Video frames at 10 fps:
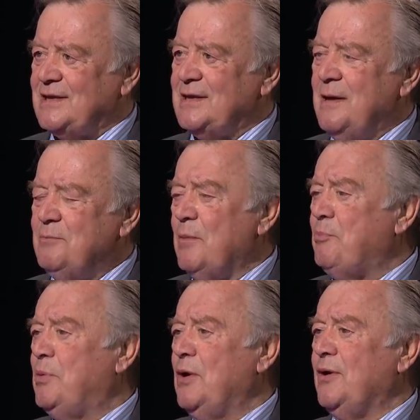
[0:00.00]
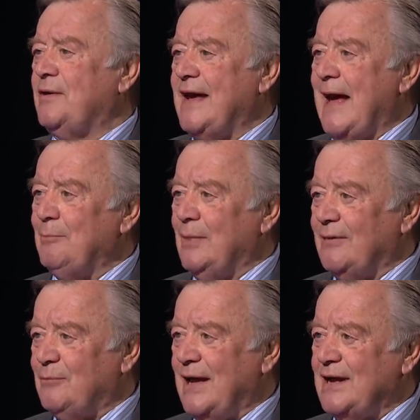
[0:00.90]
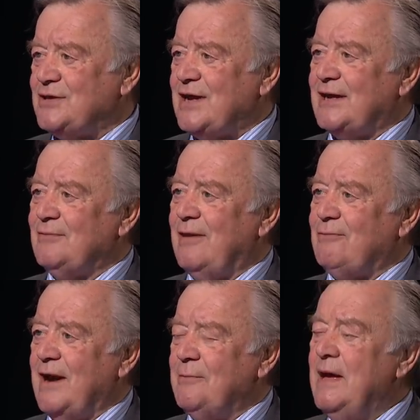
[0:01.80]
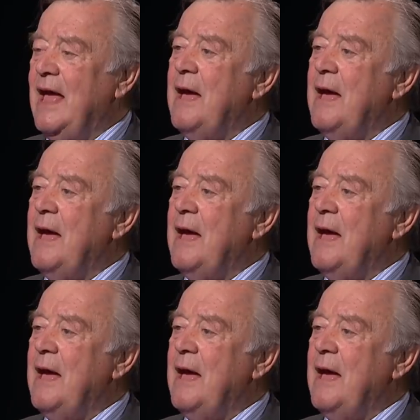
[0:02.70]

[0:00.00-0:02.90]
It'd be a pure gamble if we had a second referendum.